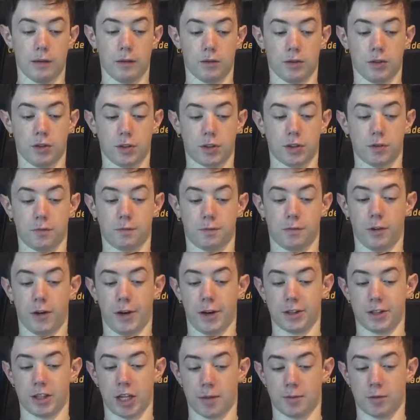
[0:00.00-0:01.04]
there's also
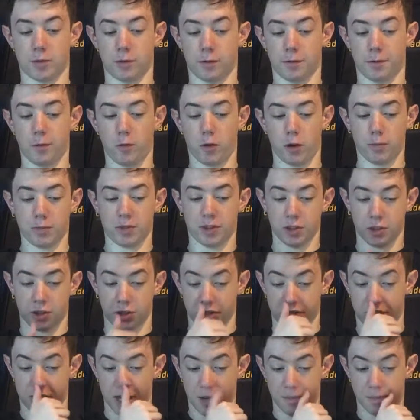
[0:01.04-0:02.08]
various types of reforms,
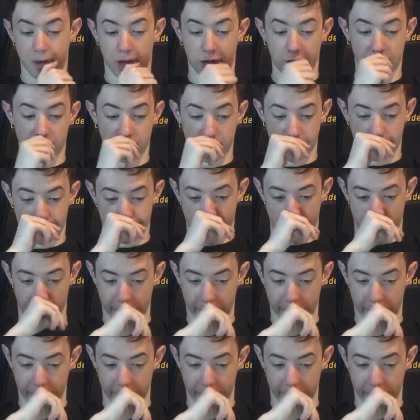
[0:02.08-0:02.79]
such as state pensions,